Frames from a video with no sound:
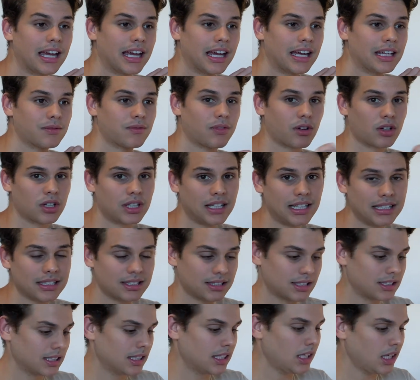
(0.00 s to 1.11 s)
And for
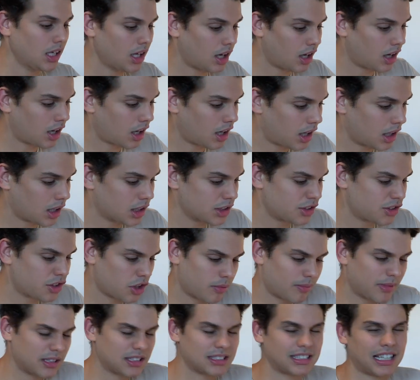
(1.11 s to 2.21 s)
this,
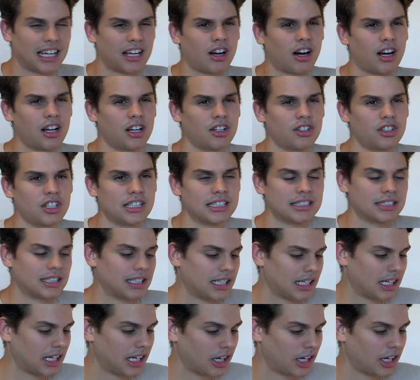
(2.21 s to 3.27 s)
German psychologist